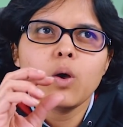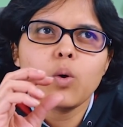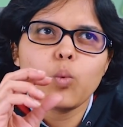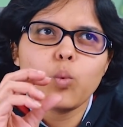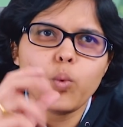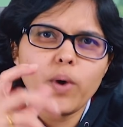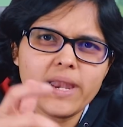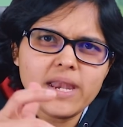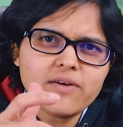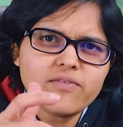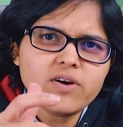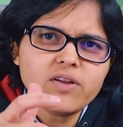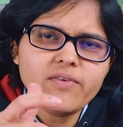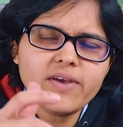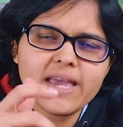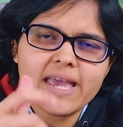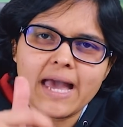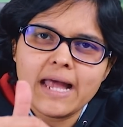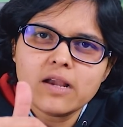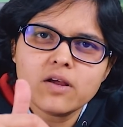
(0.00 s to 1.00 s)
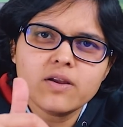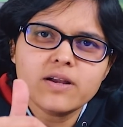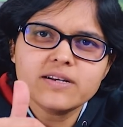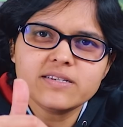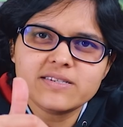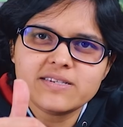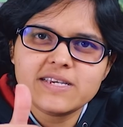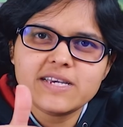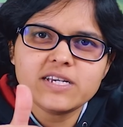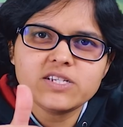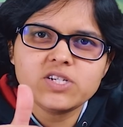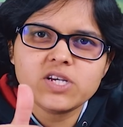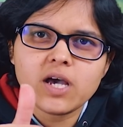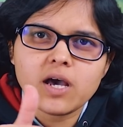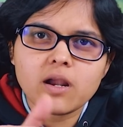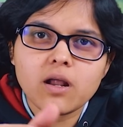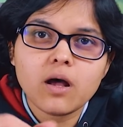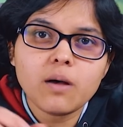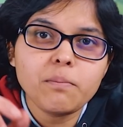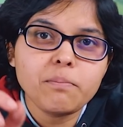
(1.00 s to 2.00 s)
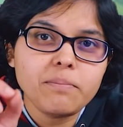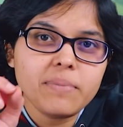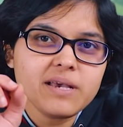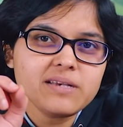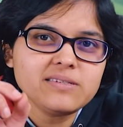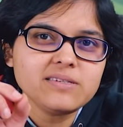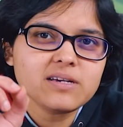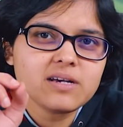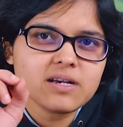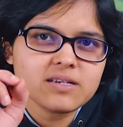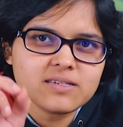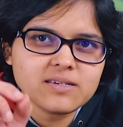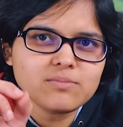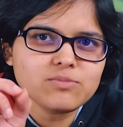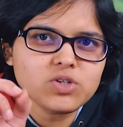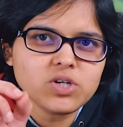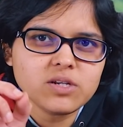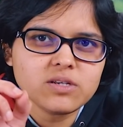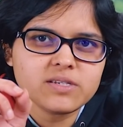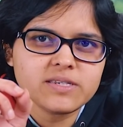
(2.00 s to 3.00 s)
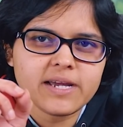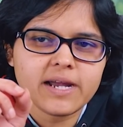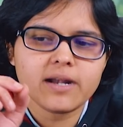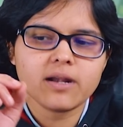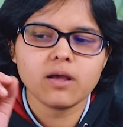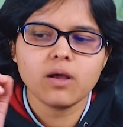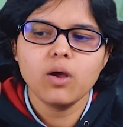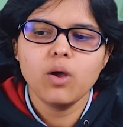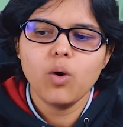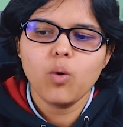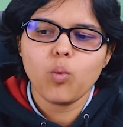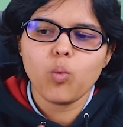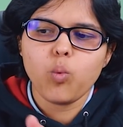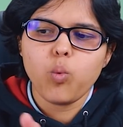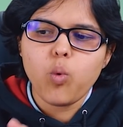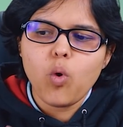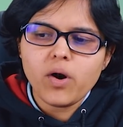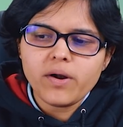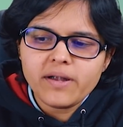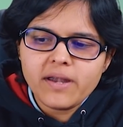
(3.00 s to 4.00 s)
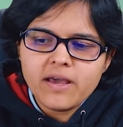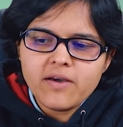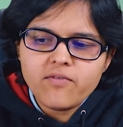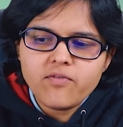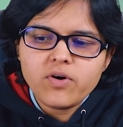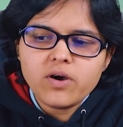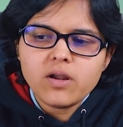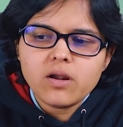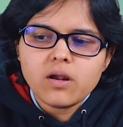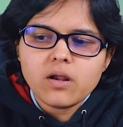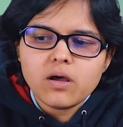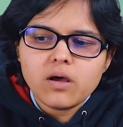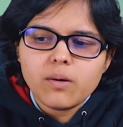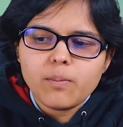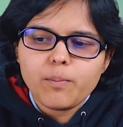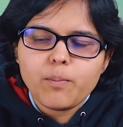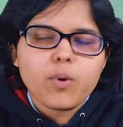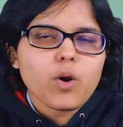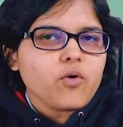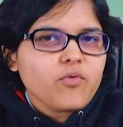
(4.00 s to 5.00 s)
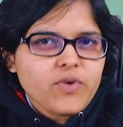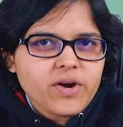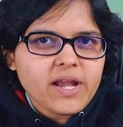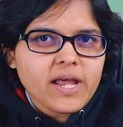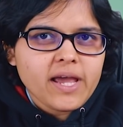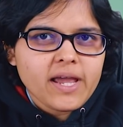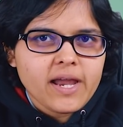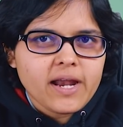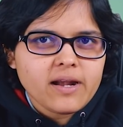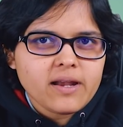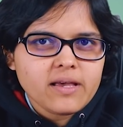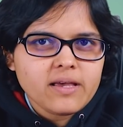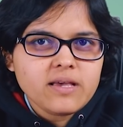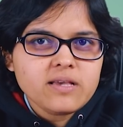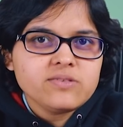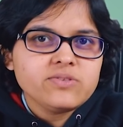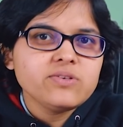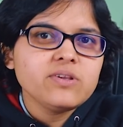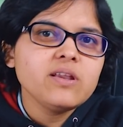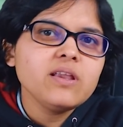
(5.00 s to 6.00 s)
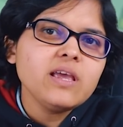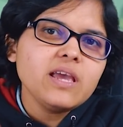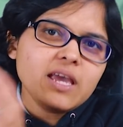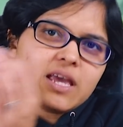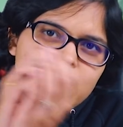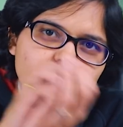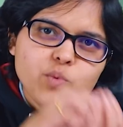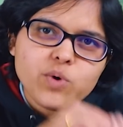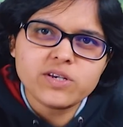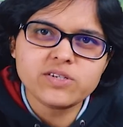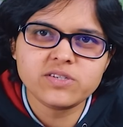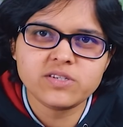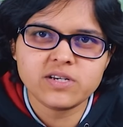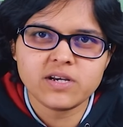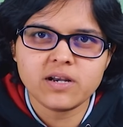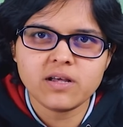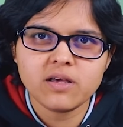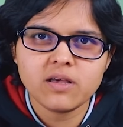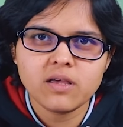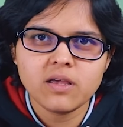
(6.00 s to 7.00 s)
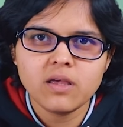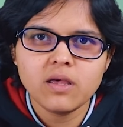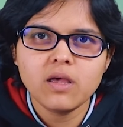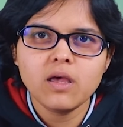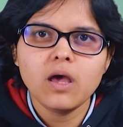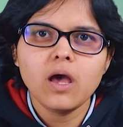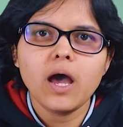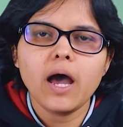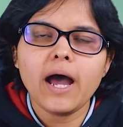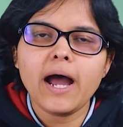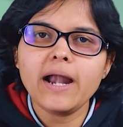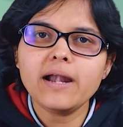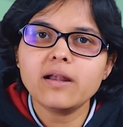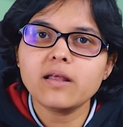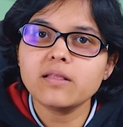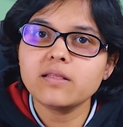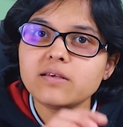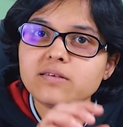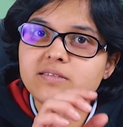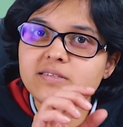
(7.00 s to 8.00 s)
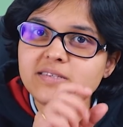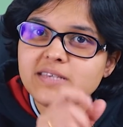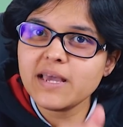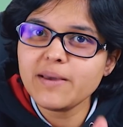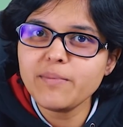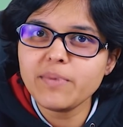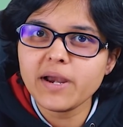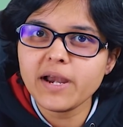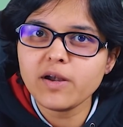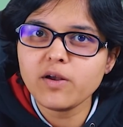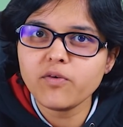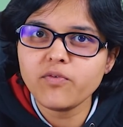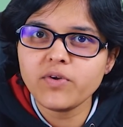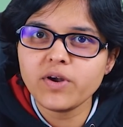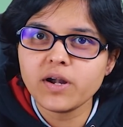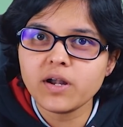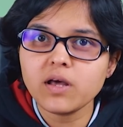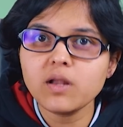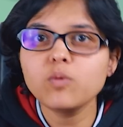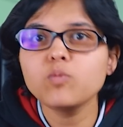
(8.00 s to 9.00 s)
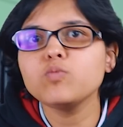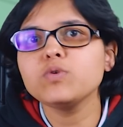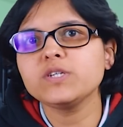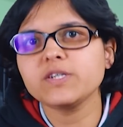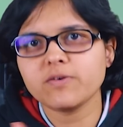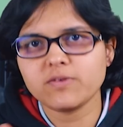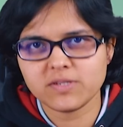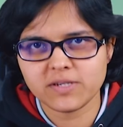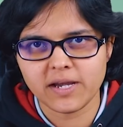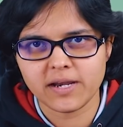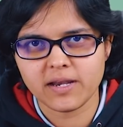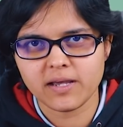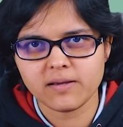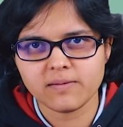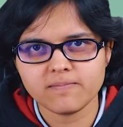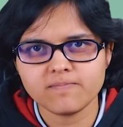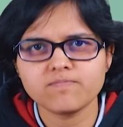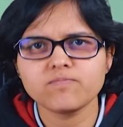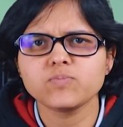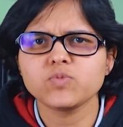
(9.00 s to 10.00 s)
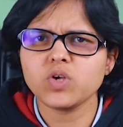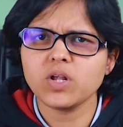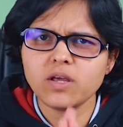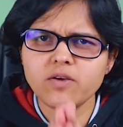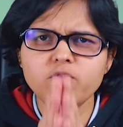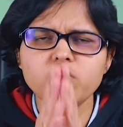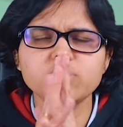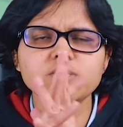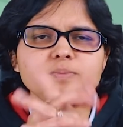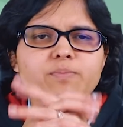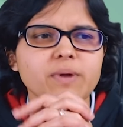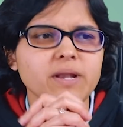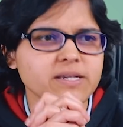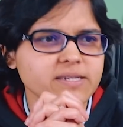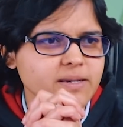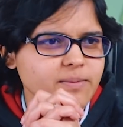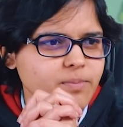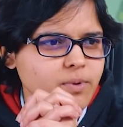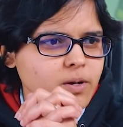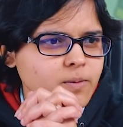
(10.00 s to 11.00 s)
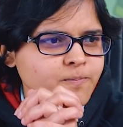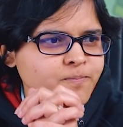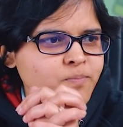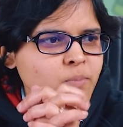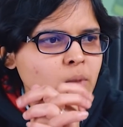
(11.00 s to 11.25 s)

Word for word: Whenever we calculate CAGR, a basic assumption is that whatever profit I get is reinvested at the same rate of return which I was getting. So I'll give you a simple example.